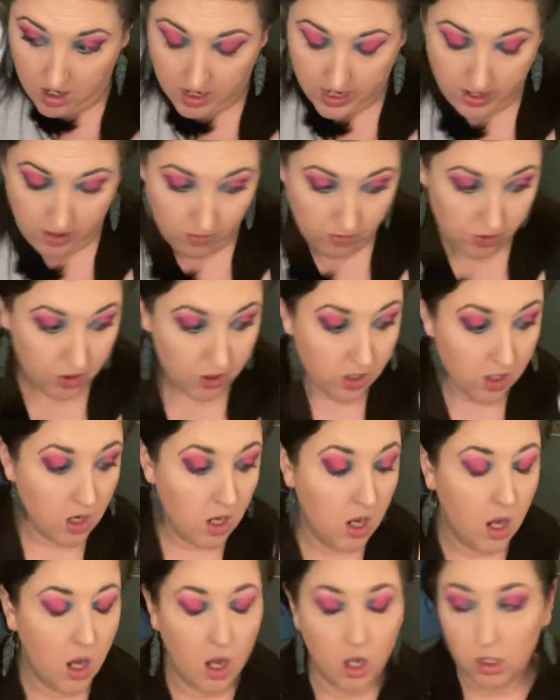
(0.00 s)
ouch,
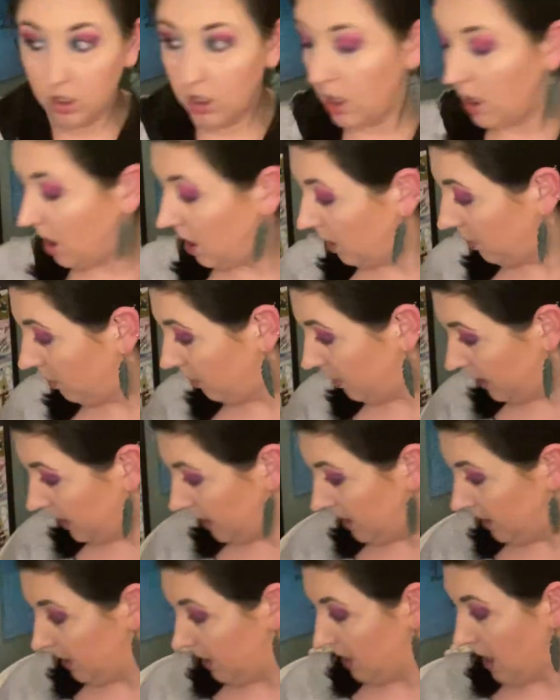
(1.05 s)
along
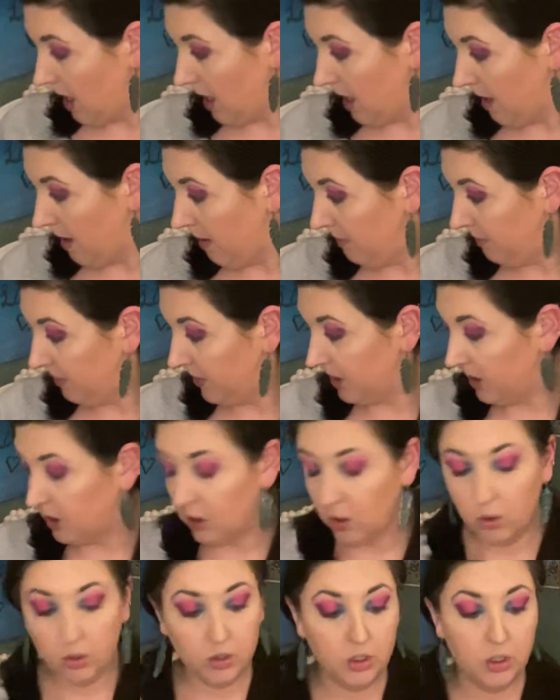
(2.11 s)
with um, The
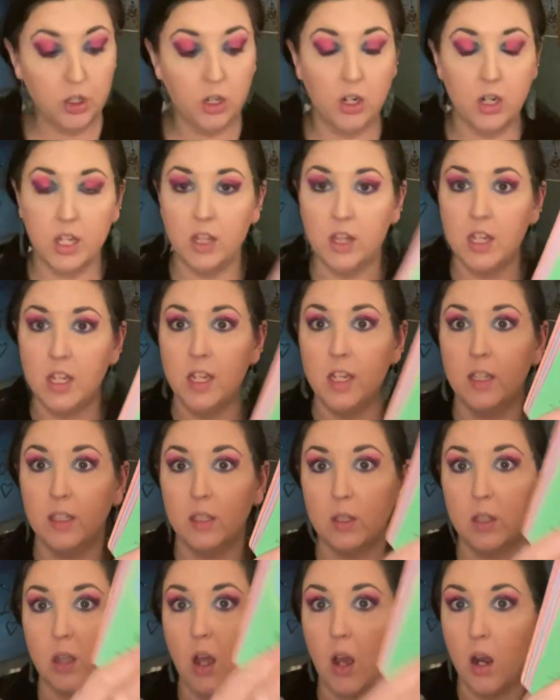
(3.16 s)
Soul's Journey.
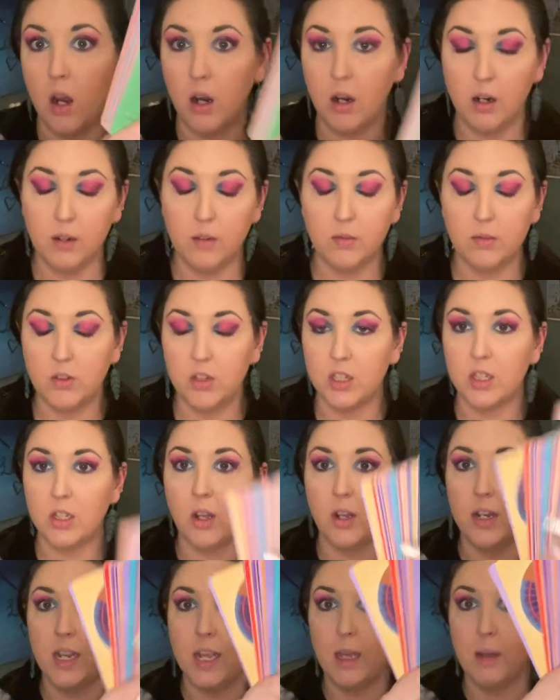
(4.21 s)
These are just
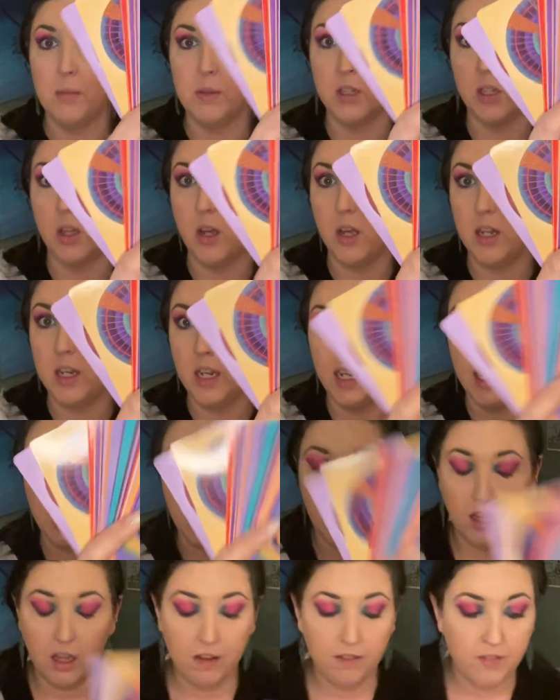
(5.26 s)
on Amazon and I
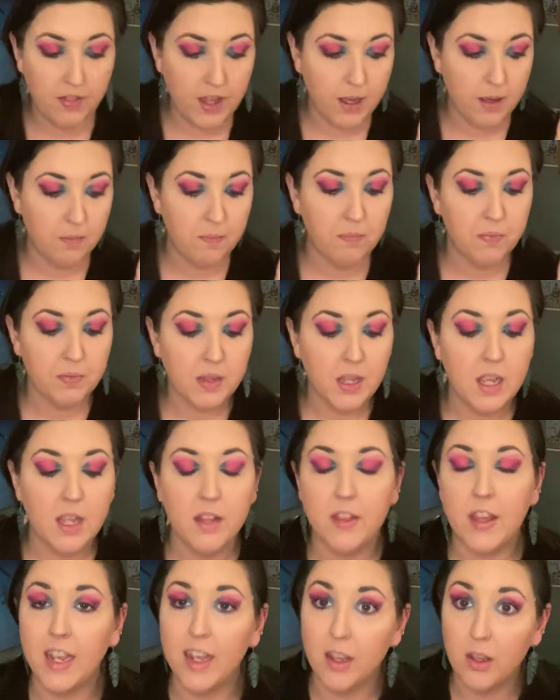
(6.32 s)
love them.
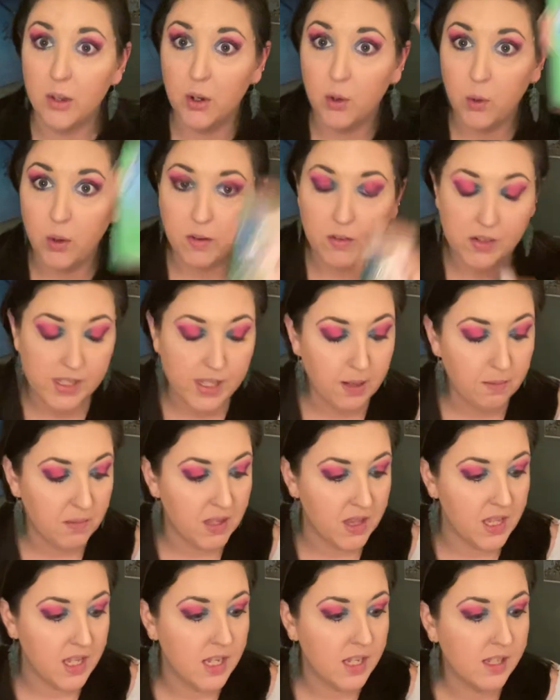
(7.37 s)
Thank you to whoever sent me
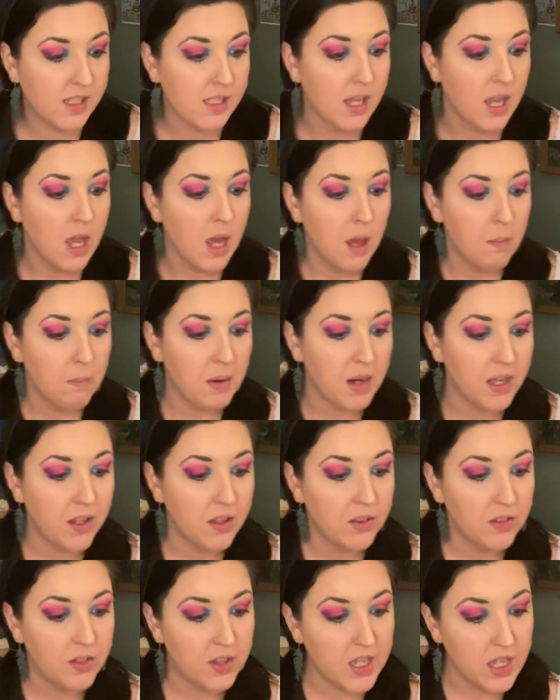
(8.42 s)
these. But
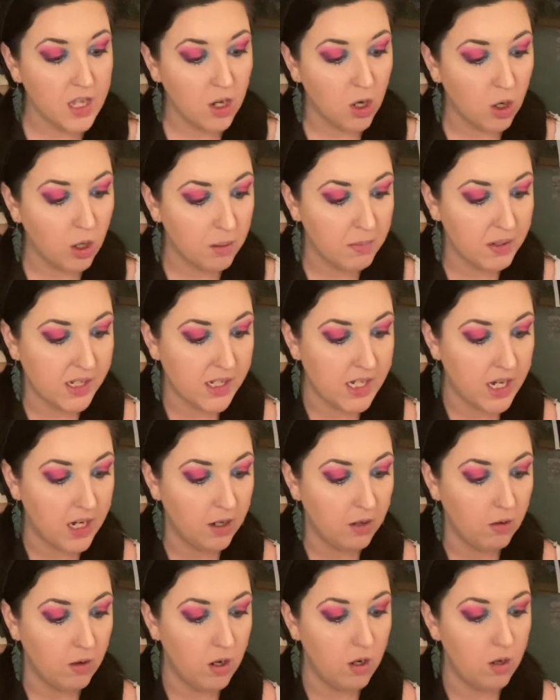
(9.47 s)
the Hermit
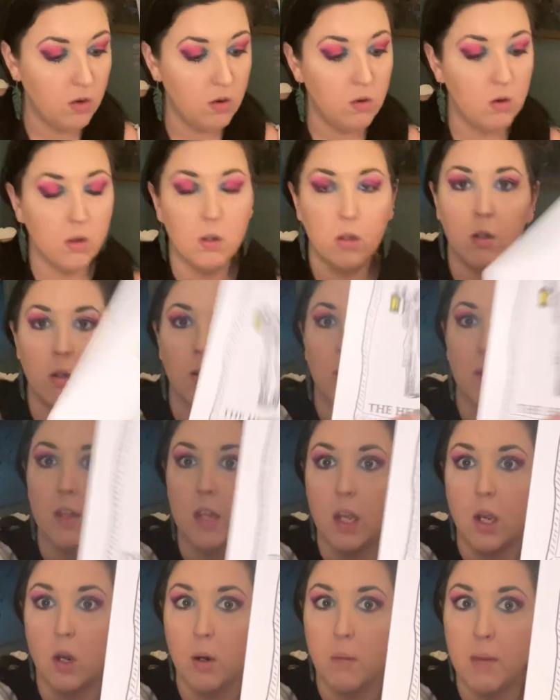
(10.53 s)
Tarot, the
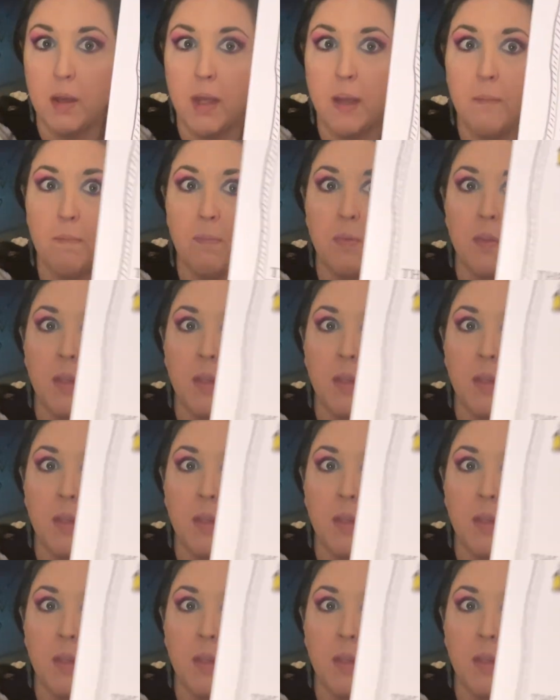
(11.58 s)
Hermit